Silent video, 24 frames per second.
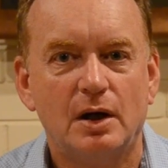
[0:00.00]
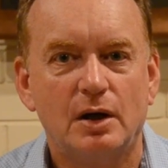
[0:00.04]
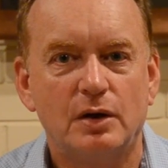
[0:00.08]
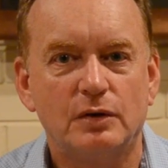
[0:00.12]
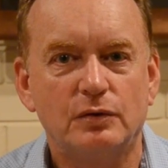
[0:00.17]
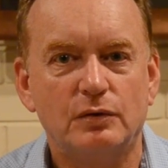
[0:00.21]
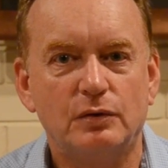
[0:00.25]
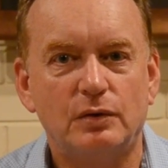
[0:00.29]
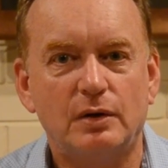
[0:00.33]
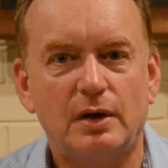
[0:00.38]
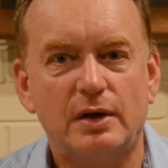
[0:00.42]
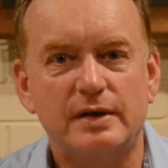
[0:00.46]

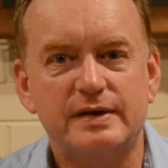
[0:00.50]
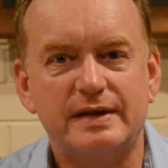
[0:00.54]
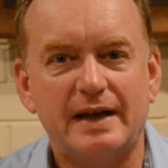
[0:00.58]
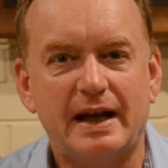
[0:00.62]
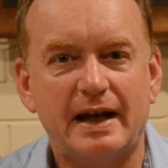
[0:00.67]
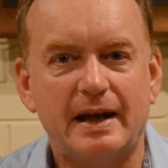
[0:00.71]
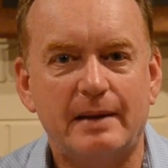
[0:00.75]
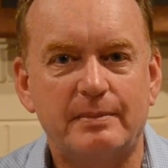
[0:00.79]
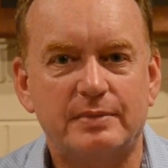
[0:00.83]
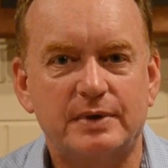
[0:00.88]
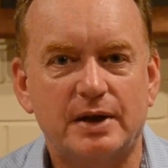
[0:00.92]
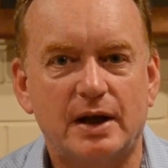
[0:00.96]
and all those
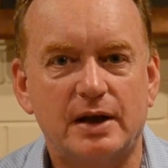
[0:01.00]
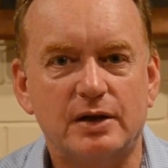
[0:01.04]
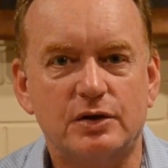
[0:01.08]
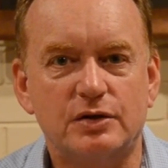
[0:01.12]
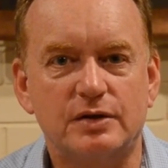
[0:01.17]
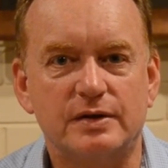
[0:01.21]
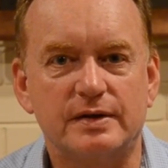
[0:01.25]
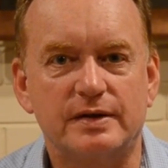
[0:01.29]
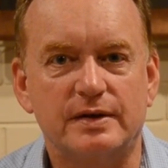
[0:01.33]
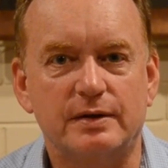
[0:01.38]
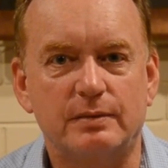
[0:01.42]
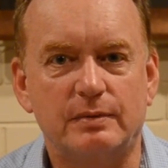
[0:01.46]

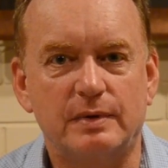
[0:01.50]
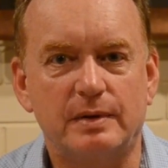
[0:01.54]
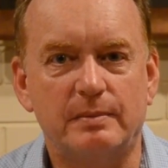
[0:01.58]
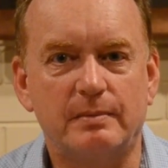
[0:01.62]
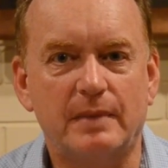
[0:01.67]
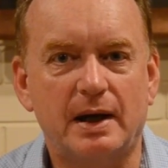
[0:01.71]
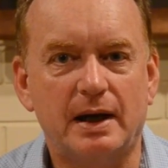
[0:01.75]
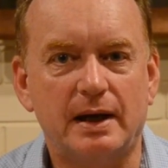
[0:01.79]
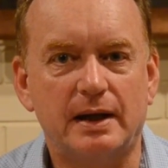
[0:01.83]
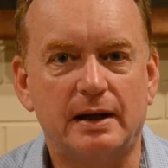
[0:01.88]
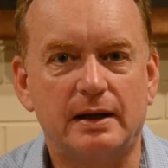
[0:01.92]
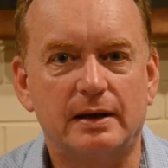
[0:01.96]
adaptations that we
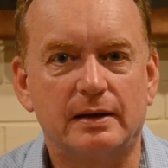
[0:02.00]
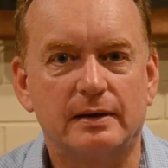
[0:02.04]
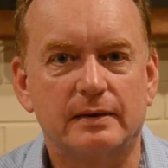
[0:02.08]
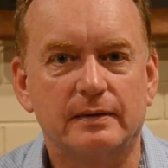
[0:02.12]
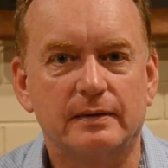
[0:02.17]
make.